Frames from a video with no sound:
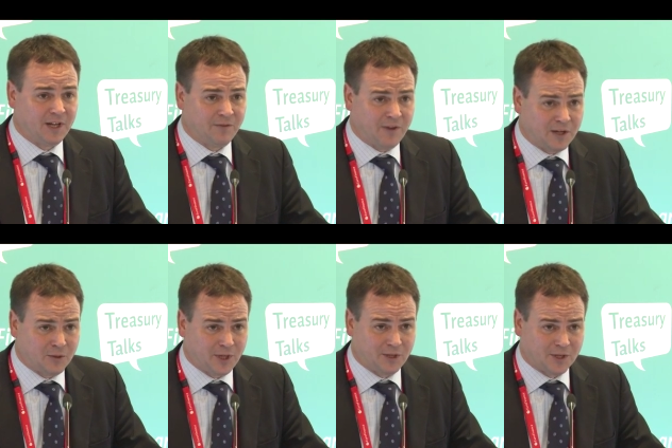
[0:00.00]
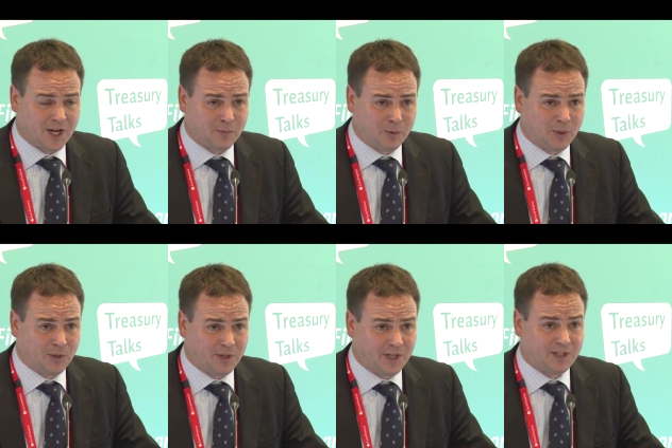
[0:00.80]
evaluate your
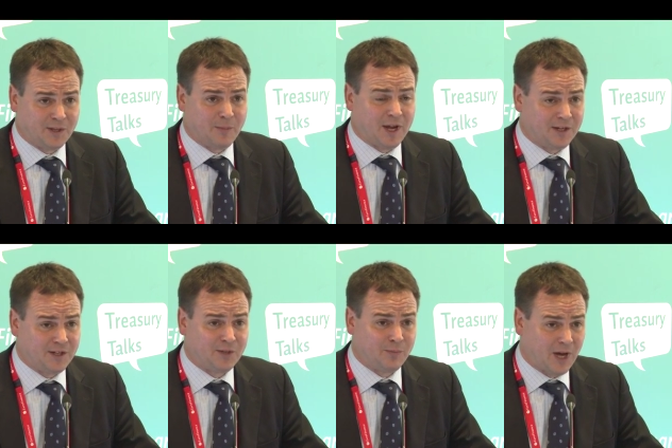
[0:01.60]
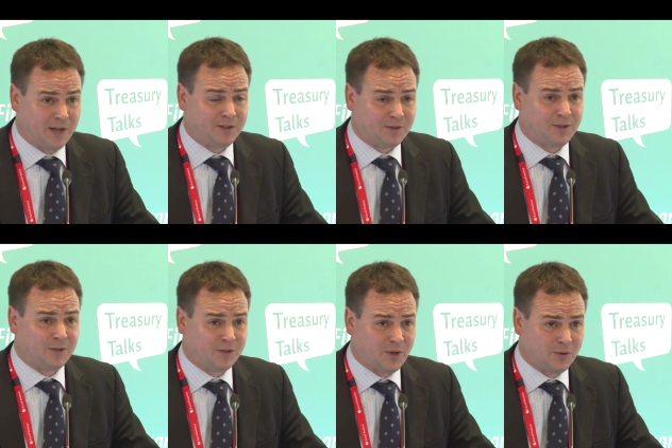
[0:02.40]
capability to manage and monitor
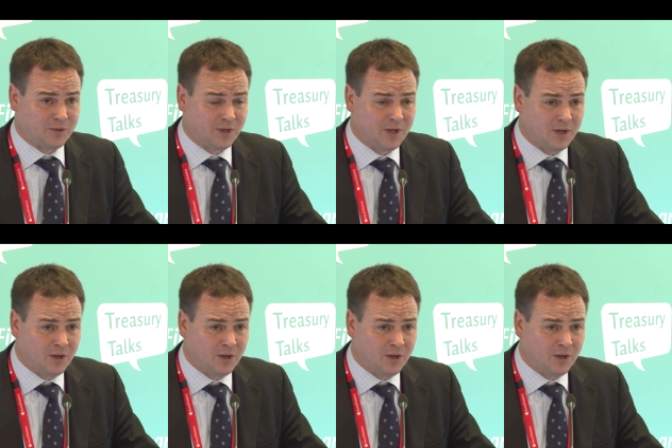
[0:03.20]
those loans